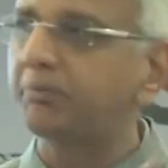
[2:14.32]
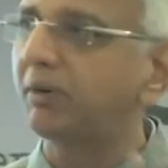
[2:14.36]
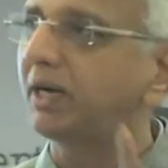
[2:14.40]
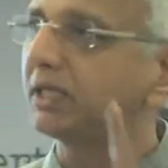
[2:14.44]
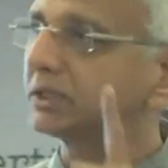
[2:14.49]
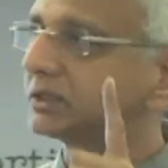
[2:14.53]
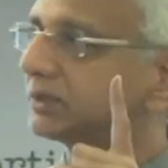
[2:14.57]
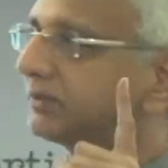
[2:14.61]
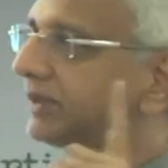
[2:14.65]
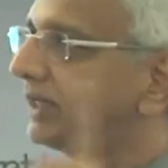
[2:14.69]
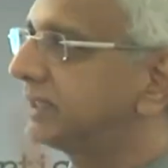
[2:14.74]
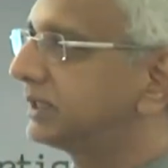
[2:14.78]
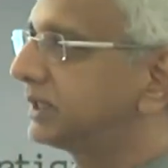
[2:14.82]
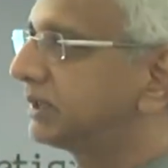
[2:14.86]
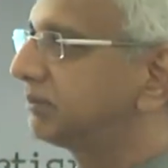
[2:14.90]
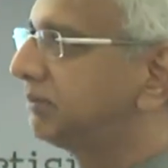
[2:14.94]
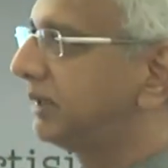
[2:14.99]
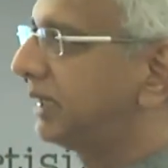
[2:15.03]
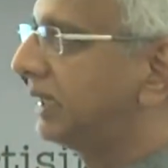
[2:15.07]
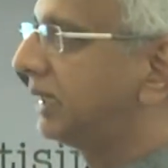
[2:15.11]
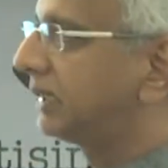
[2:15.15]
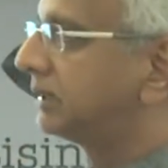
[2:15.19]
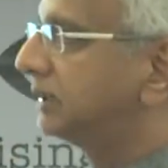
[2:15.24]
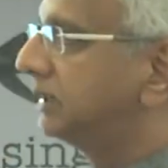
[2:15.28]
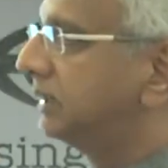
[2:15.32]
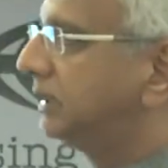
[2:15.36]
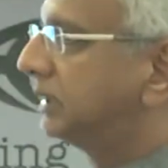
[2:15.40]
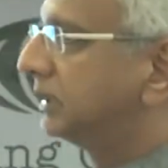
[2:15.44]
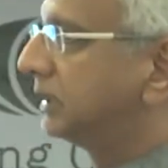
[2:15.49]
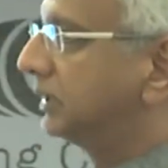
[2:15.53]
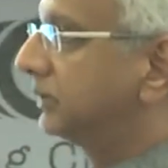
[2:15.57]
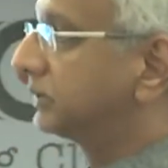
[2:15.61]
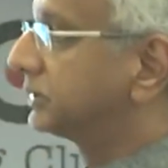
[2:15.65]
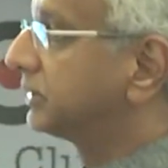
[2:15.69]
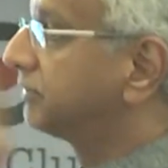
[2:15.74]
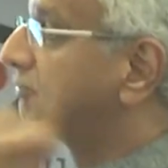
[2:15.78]
parts of Hyderabad,
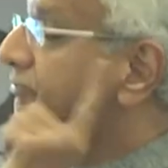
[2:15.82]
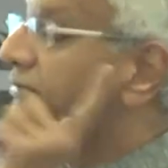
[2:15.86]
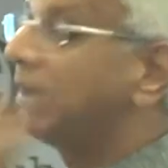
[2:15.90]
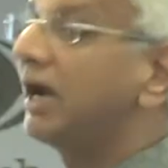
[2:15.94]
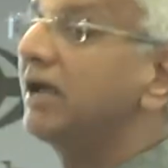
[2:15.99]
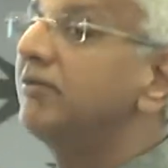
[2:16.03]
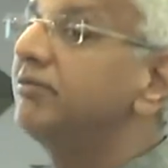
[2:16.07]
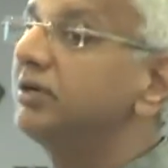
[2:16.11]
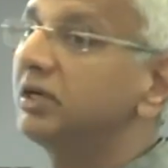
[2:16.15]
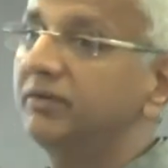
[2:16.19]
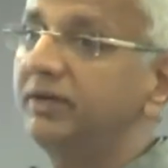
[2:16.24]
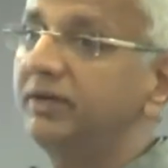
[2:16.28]
there was a five-year